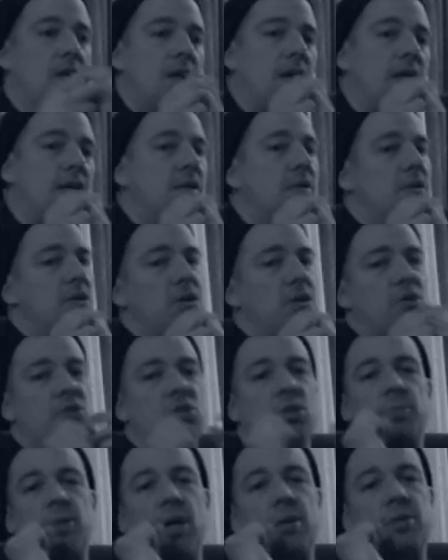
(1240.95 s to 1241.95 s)
And you know,
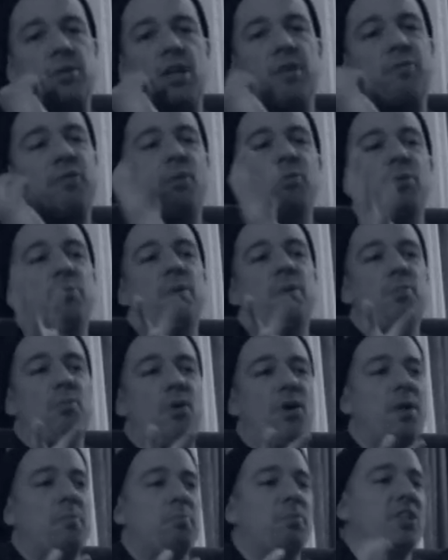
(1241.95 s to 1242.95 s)
sometimes if I would be
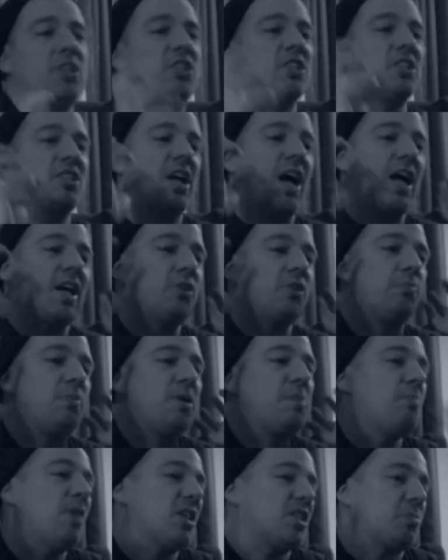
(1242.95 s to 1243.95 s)
more ambitious, I could
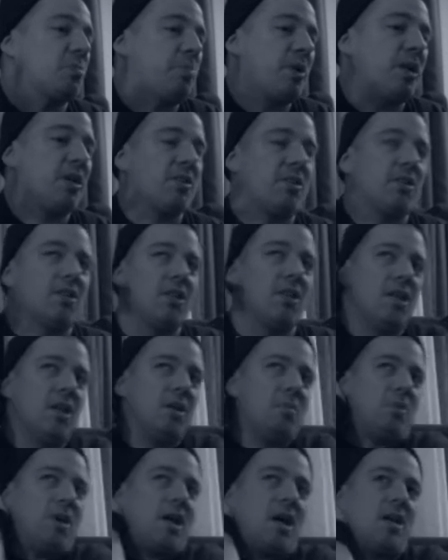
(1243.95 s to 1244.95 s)
be much bigger.
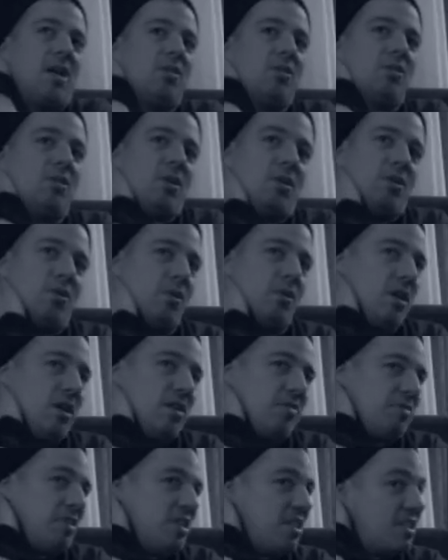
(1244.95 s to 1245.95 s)
But I don't know.
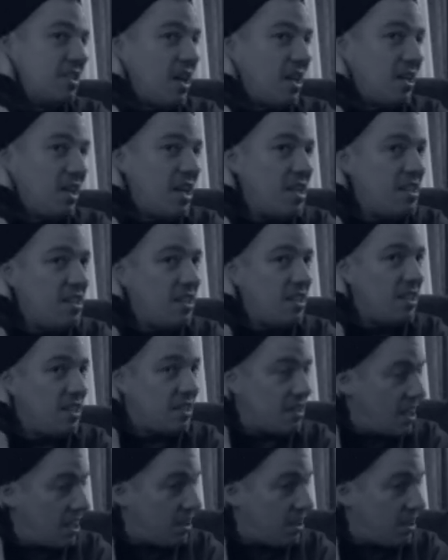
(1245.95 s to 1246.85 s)
Is that laziness?